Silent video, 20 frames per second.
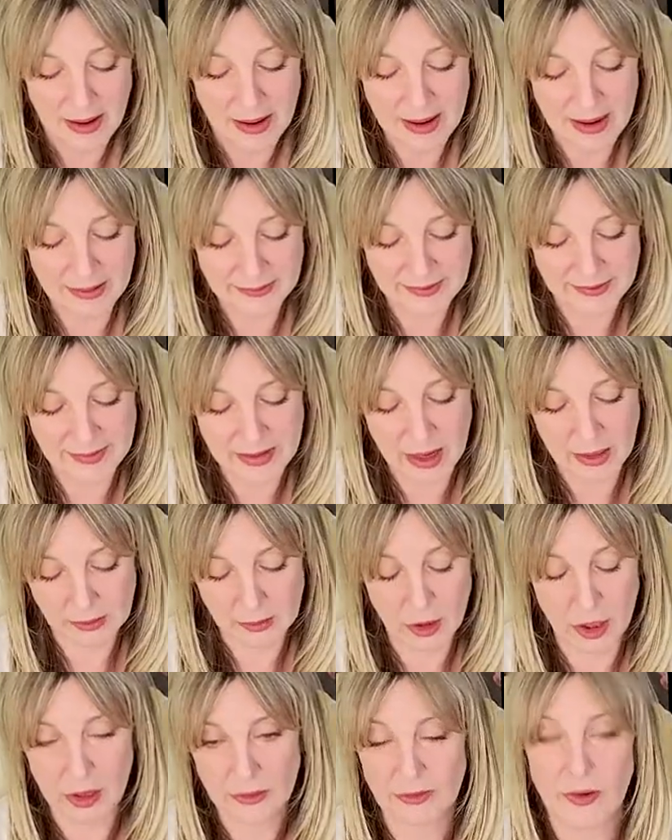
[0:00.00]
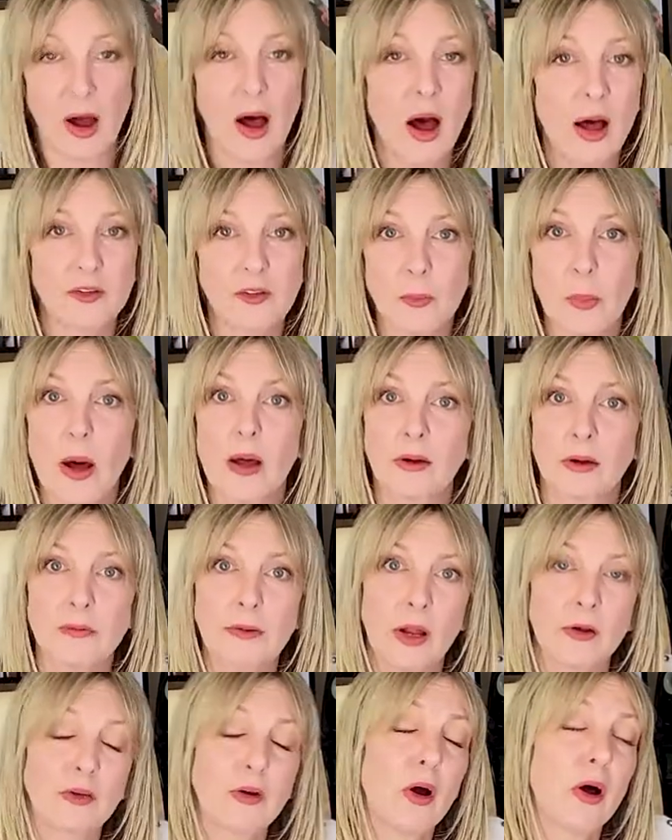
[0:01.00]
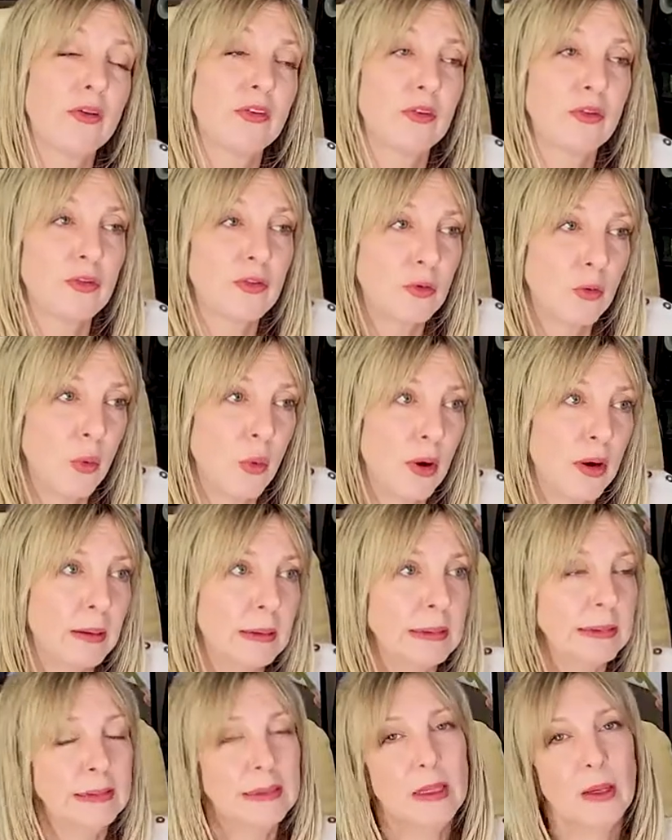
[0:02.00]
to not cause a hot spot, not cause a sore,